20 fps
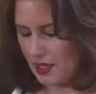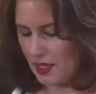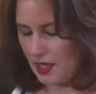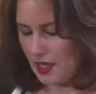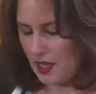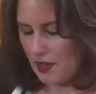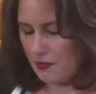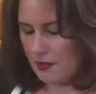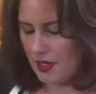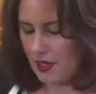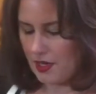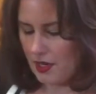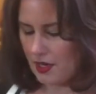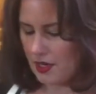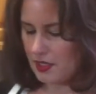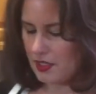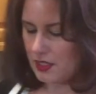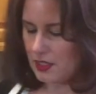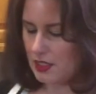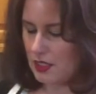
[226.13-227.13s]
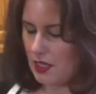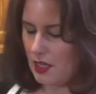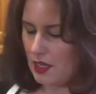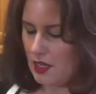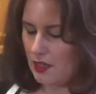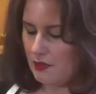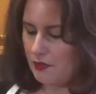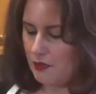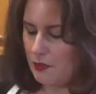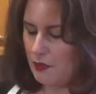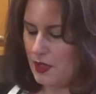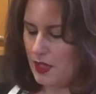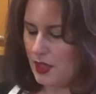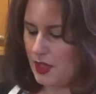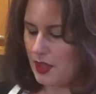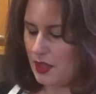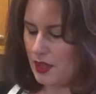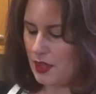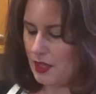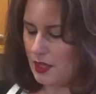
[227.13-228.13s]
And we garnish it off
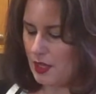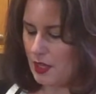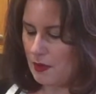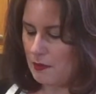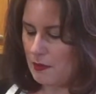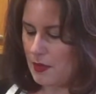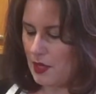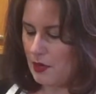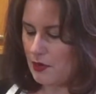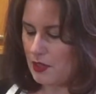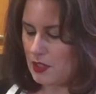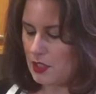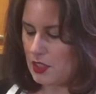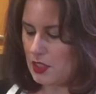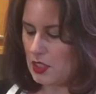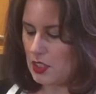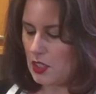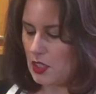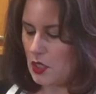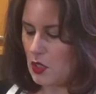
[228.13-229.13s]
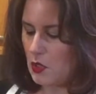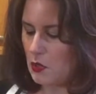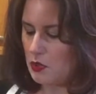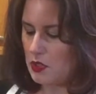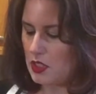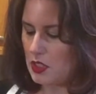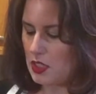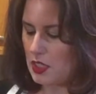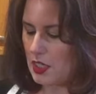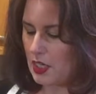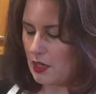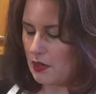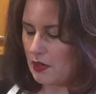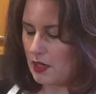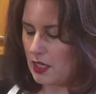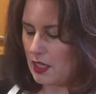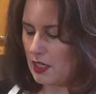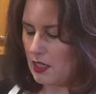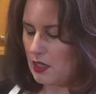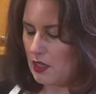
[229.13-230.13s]
with a maraschino
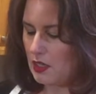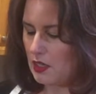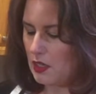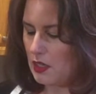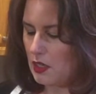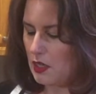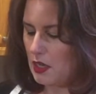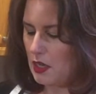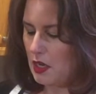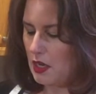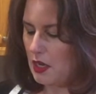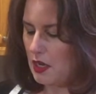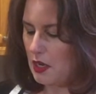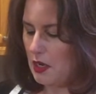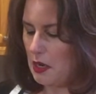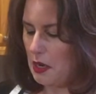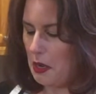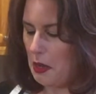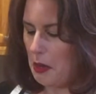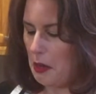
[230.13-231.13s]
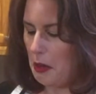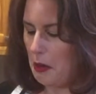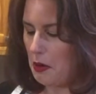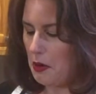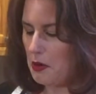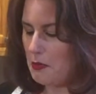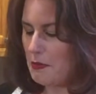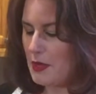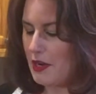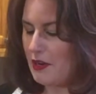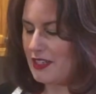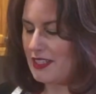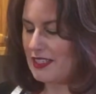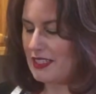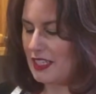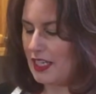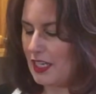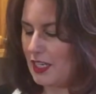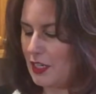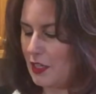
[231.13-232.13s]
cherry, or
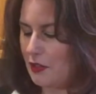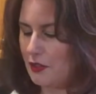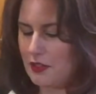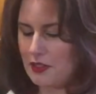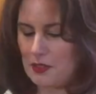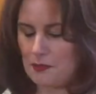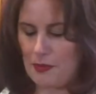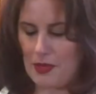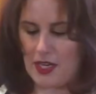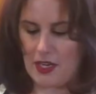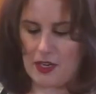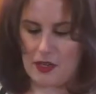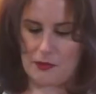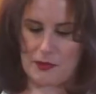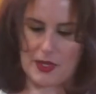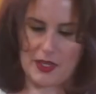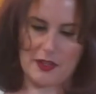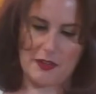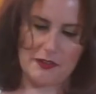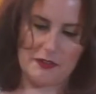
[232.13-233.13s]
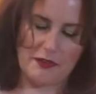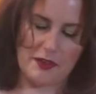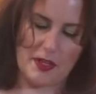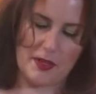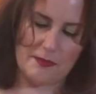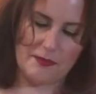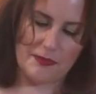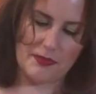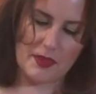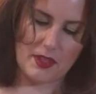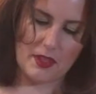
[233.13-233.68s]
maraschino, depending on where you're from,